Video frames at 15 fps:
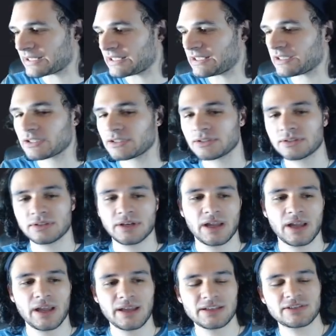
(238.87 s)
here.
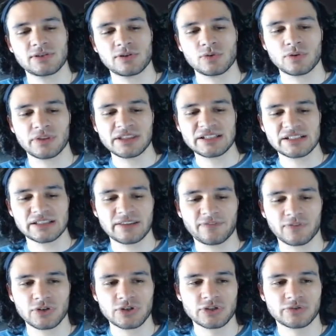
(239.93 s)
So this is the
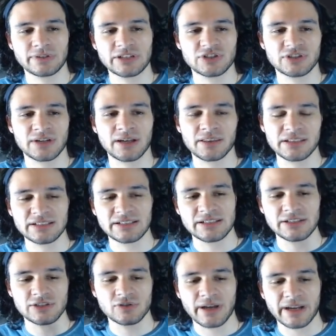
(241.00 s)
first screenshot. This
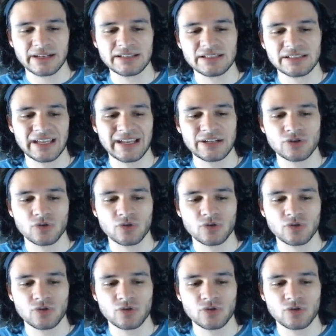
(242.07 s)
is Dragon Stage